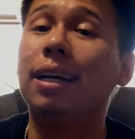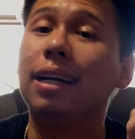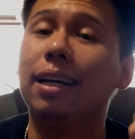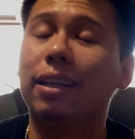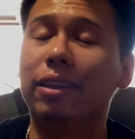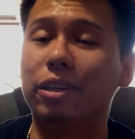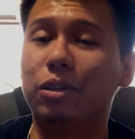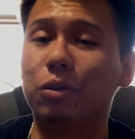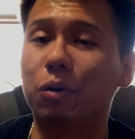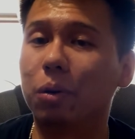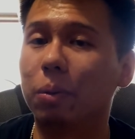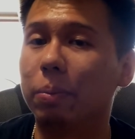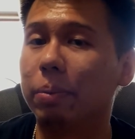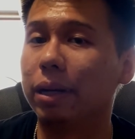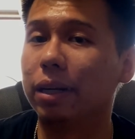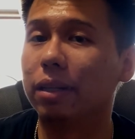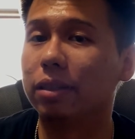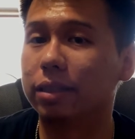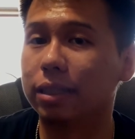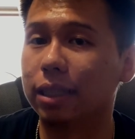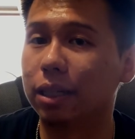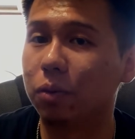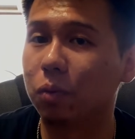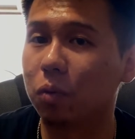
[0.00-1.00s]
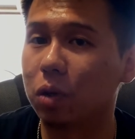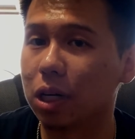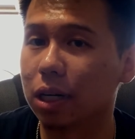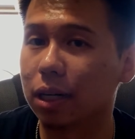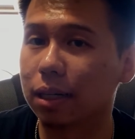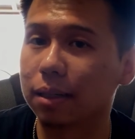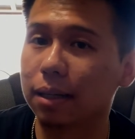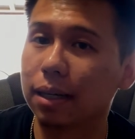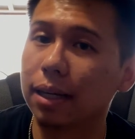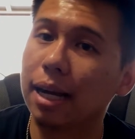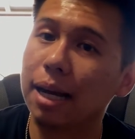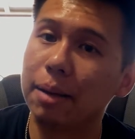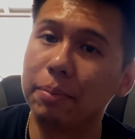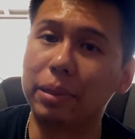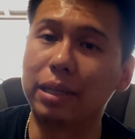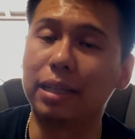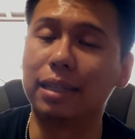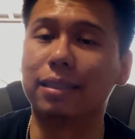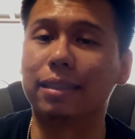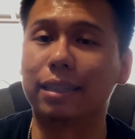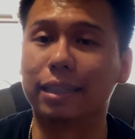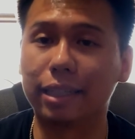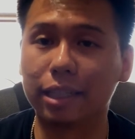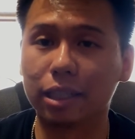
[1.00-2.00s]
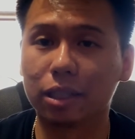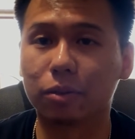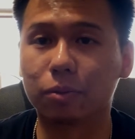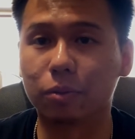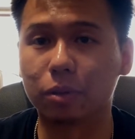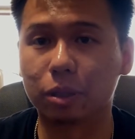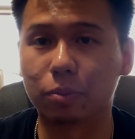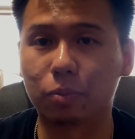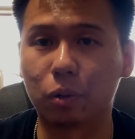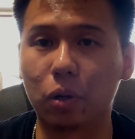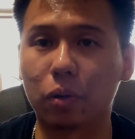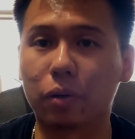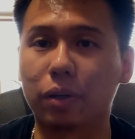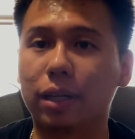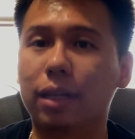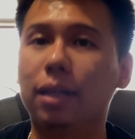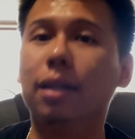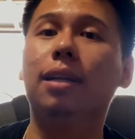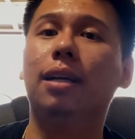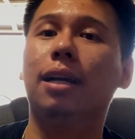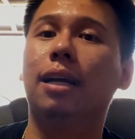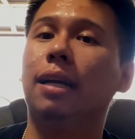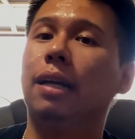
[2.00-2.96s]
The door panel didn't work because the gear was broken.